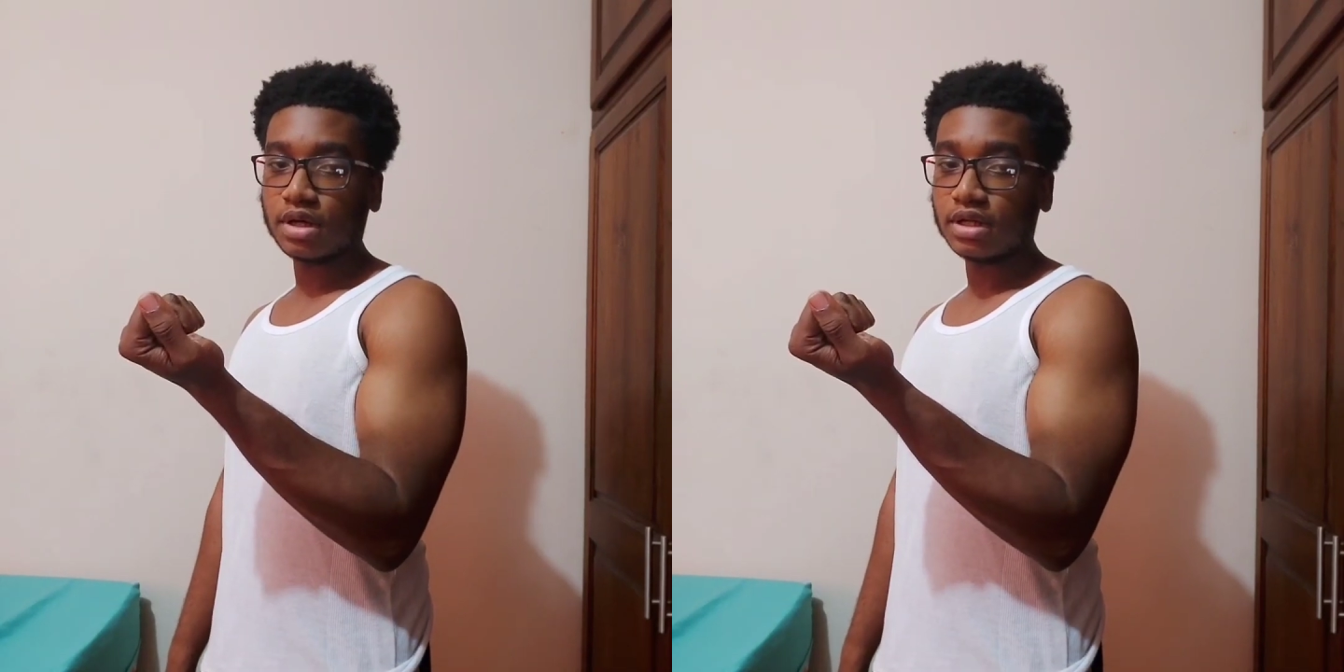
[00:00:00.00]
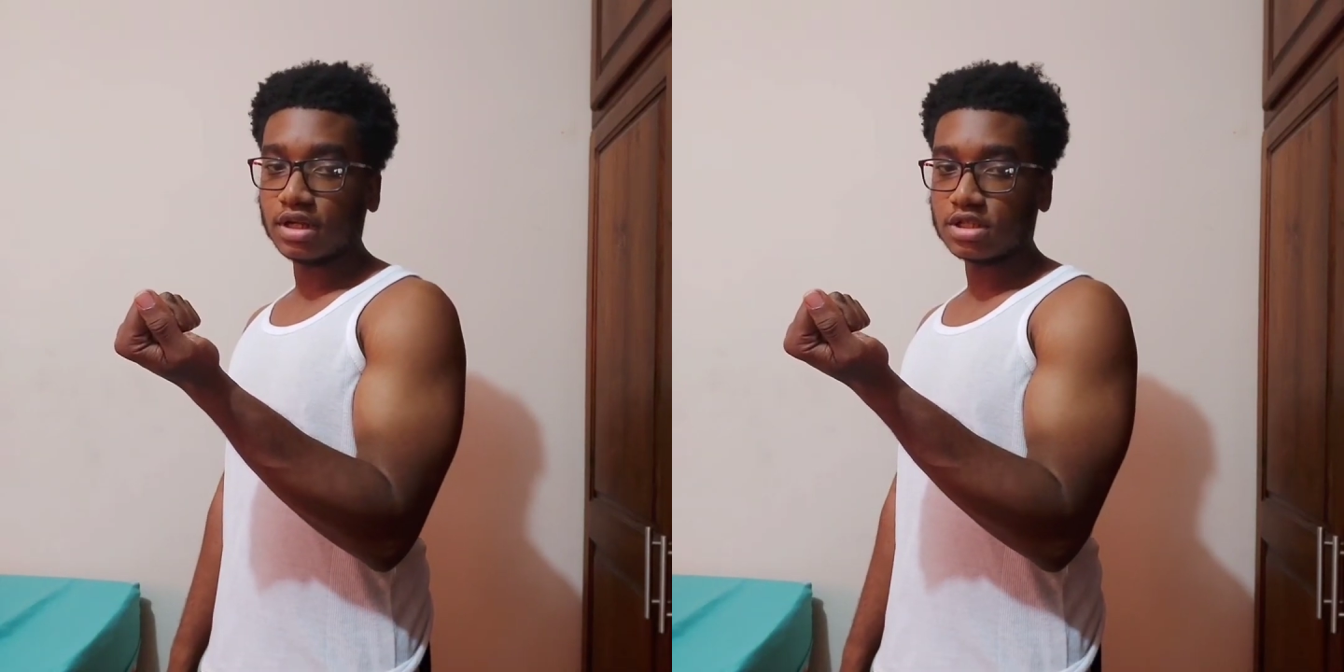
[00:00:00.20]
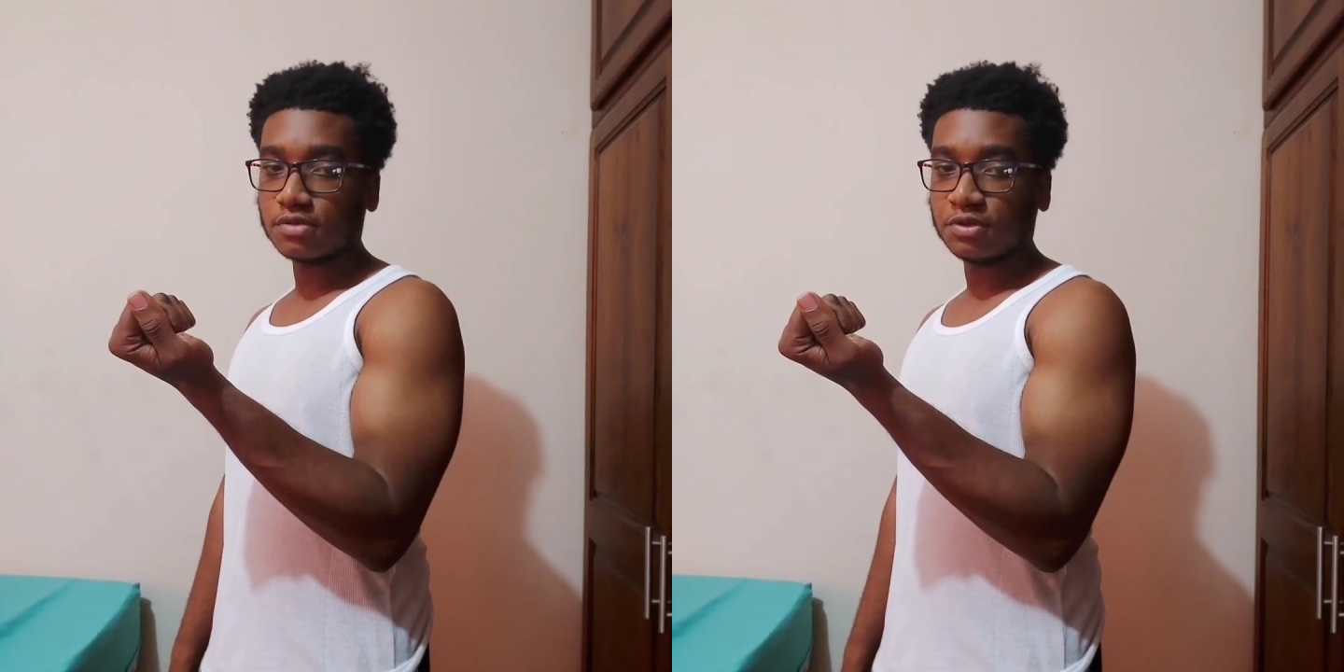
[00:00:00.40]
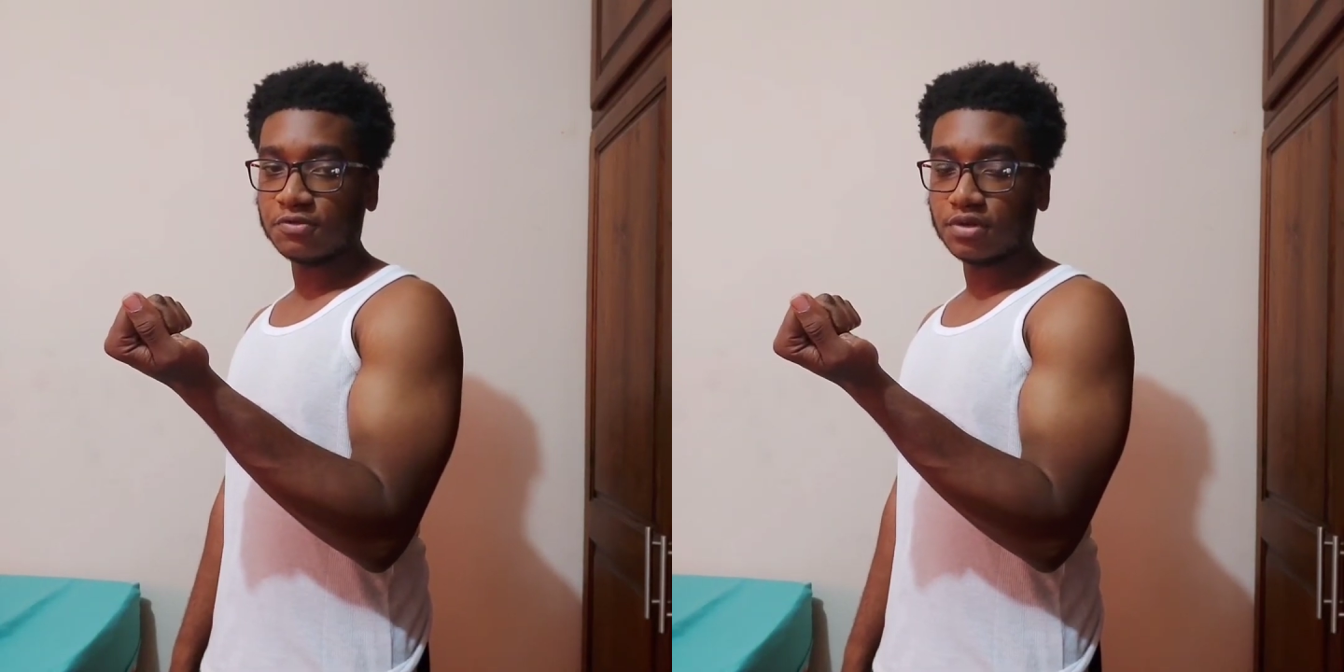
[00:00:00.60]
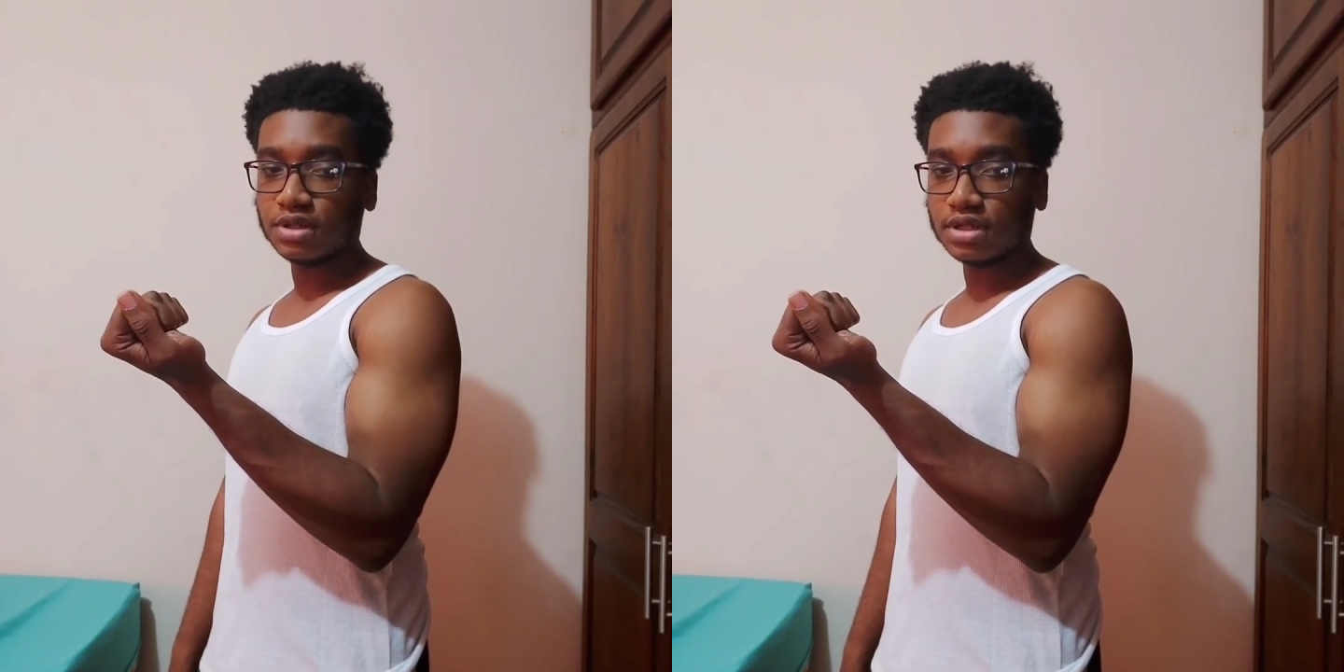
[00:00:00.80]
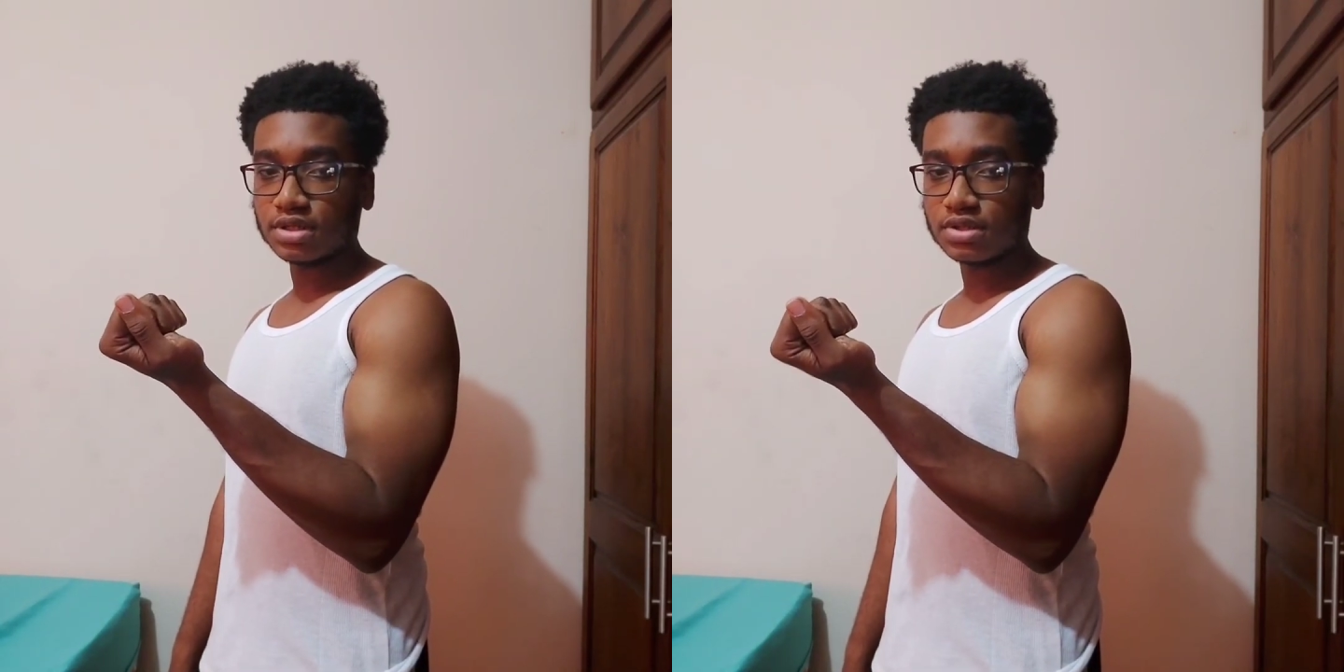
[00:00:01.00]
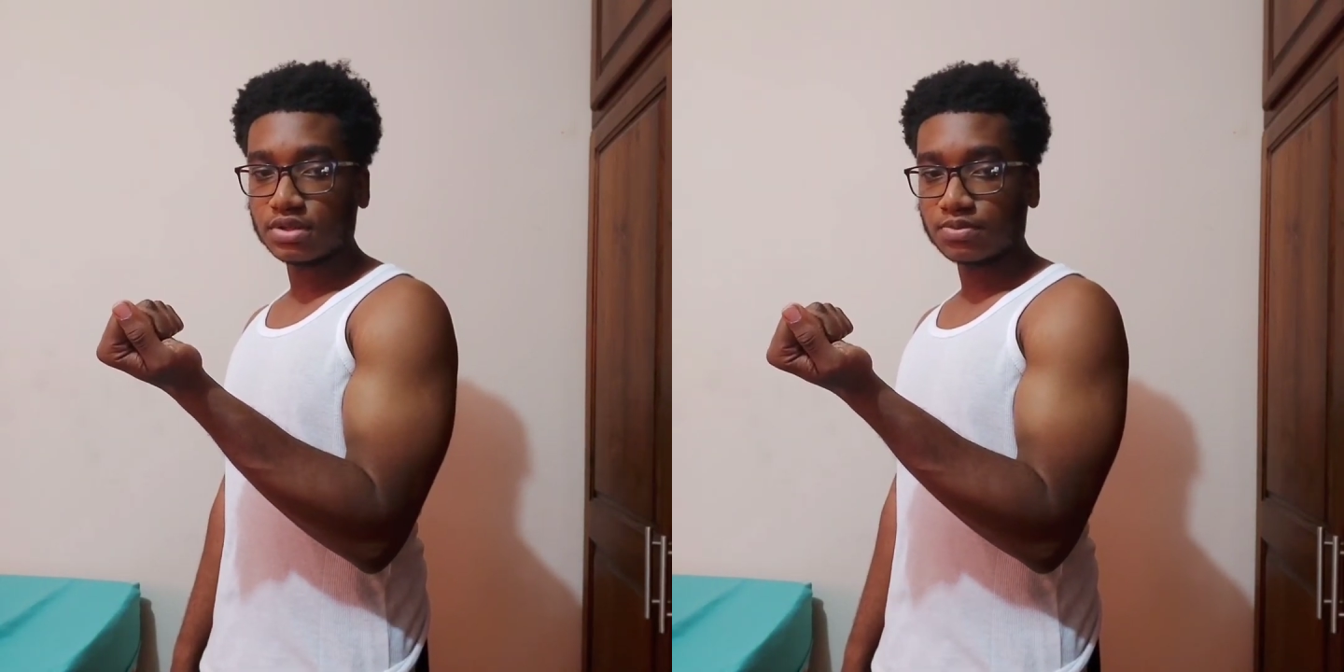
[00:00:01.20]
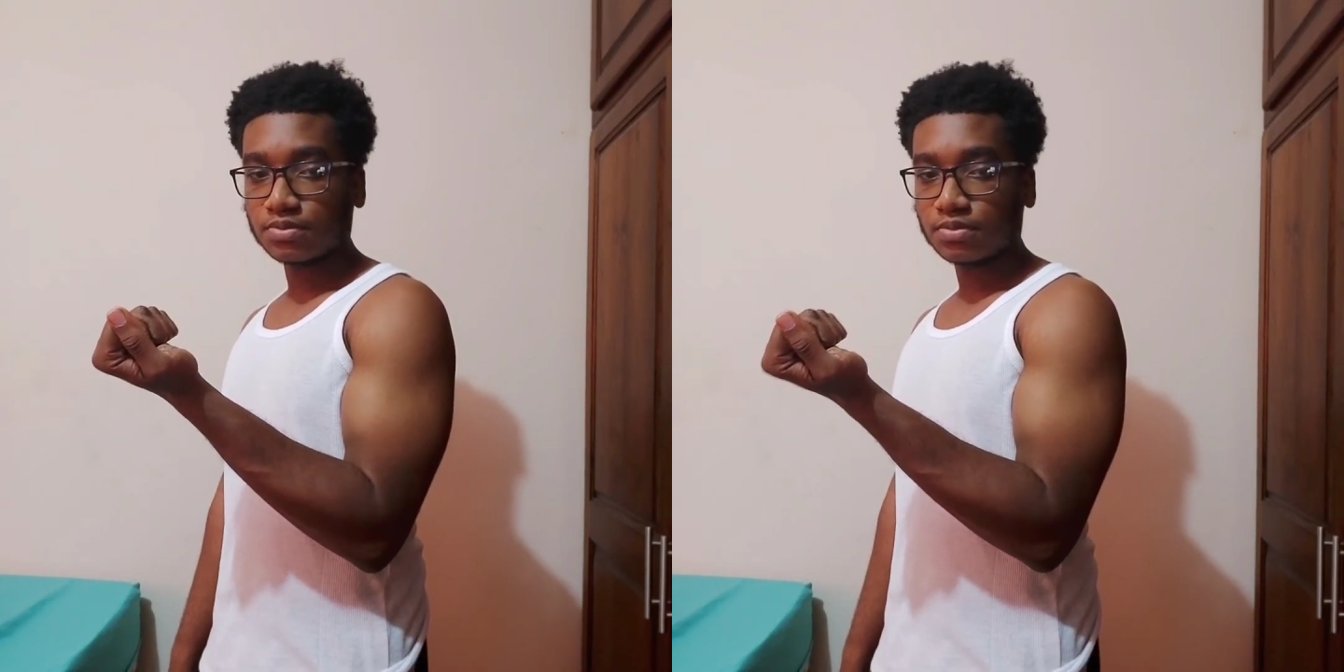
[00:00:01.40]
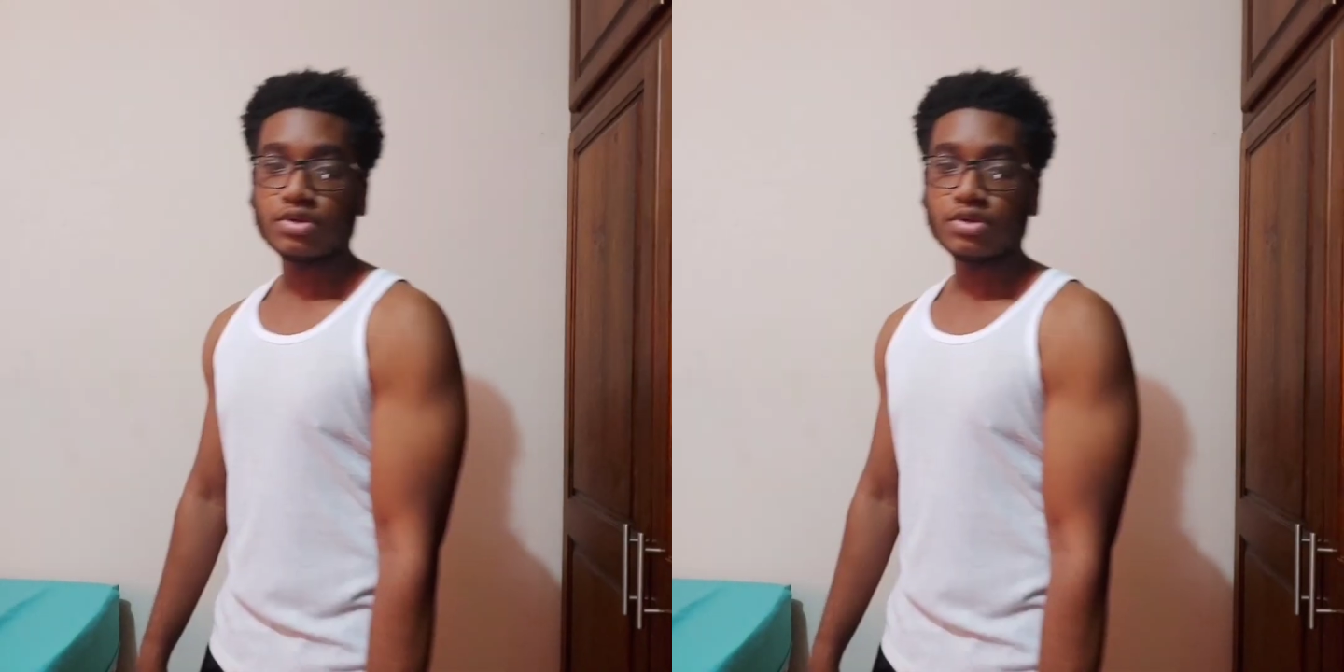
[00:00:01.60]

and less on my front delts.